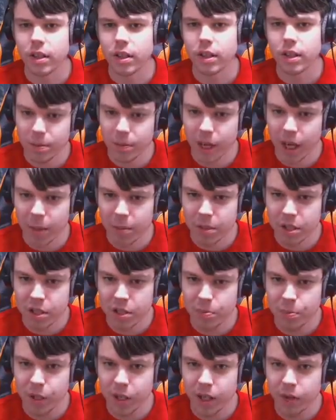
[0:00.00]
Sometimes
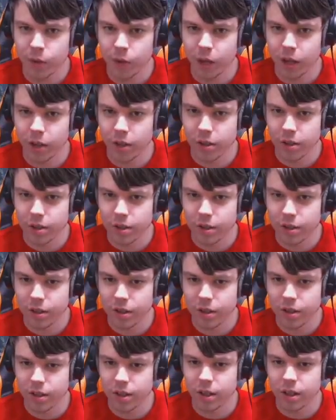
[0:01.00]

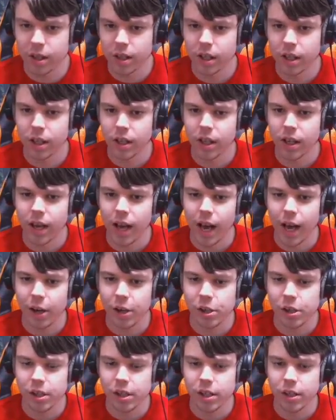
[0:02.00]
speedrunners
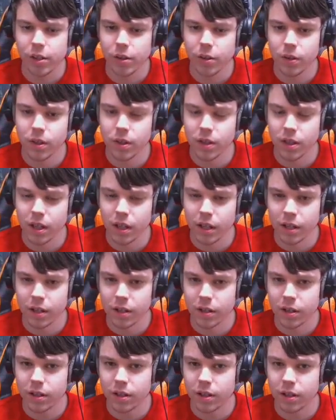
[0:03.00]
actually use
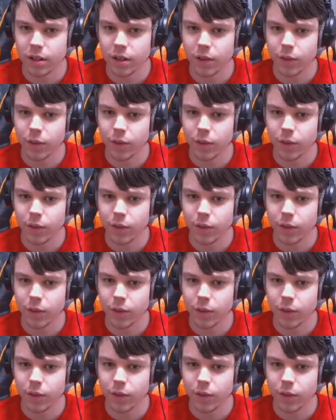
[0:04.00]
this.